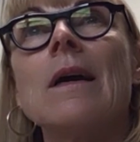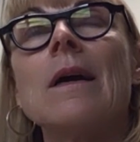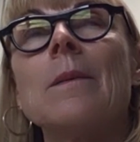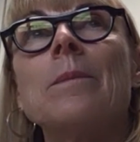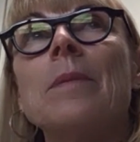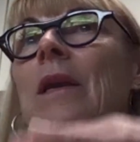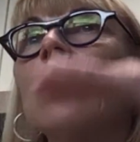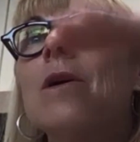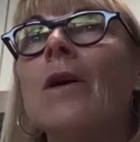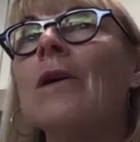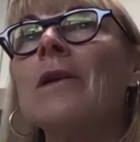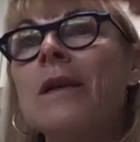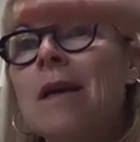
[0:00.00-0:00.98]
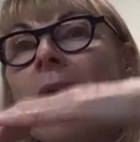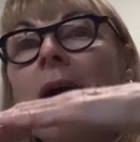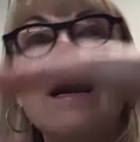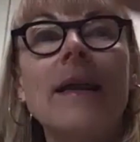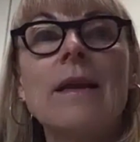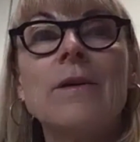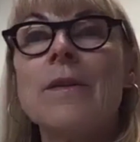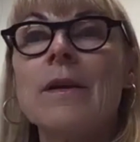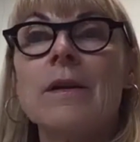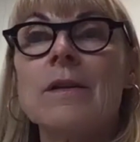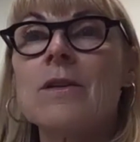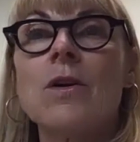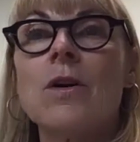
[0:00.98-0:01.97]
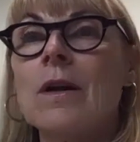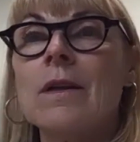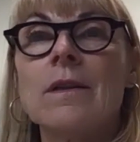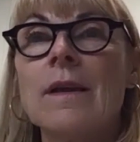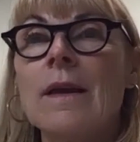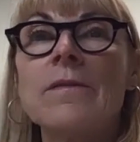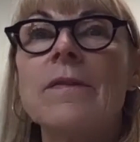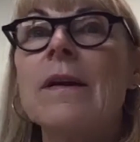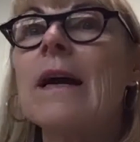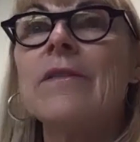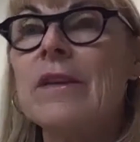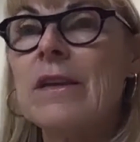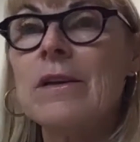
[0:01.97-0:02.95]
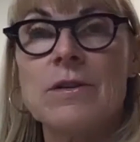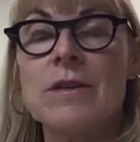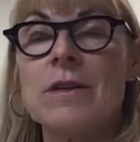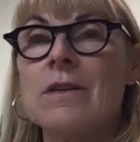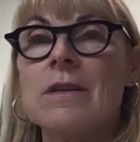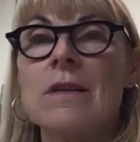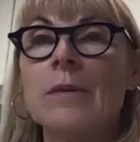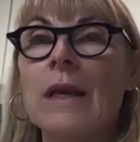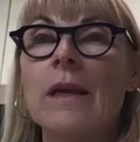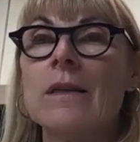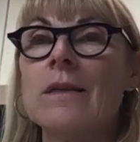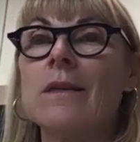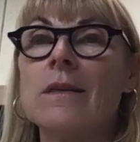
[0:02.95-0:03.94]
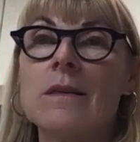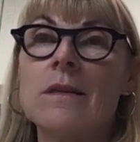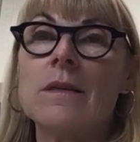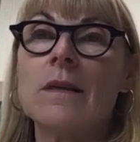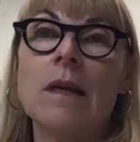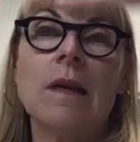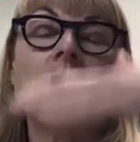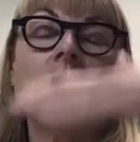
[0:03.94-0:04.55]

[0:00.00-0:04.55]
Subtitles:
beyond, higher than it's gone in like 5 years in some cases. And